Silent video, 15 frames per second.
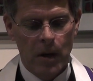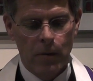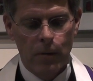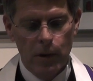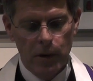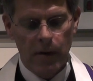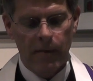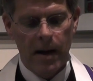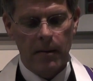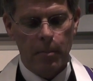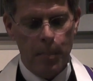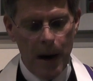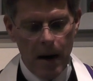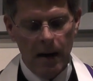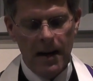Roosevelt
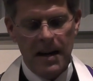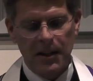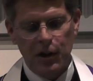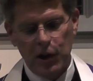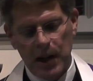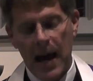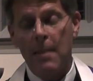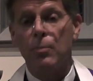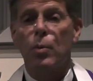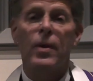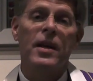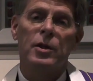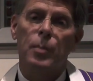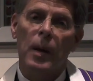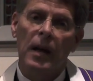barely escaped with
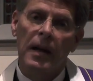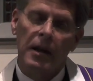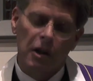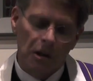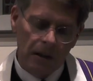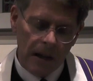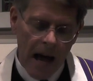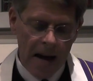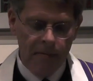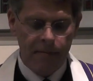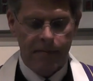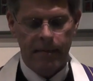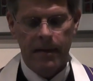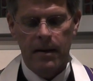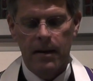his political
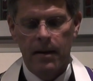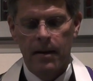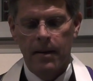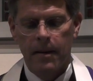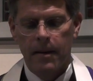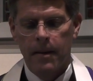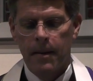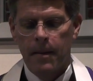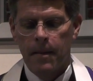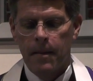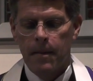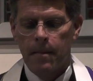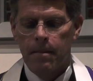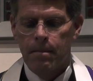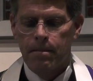life,
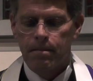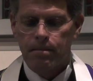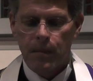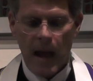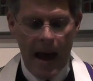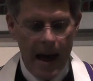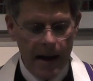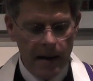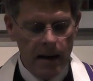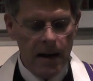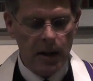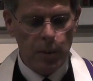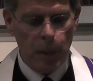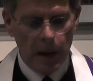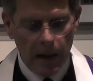and
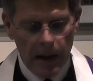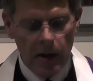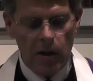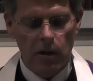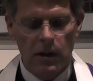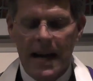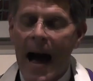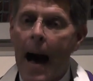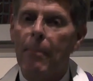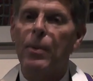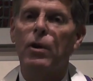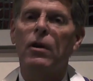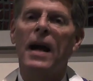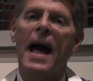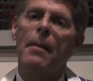his political
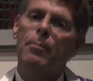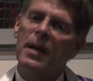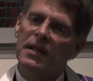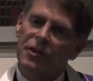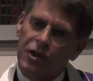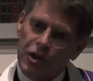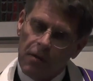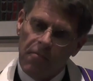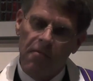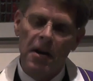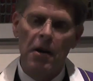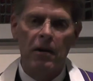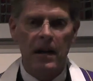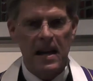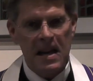capital had been
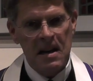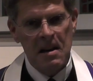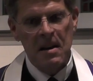severely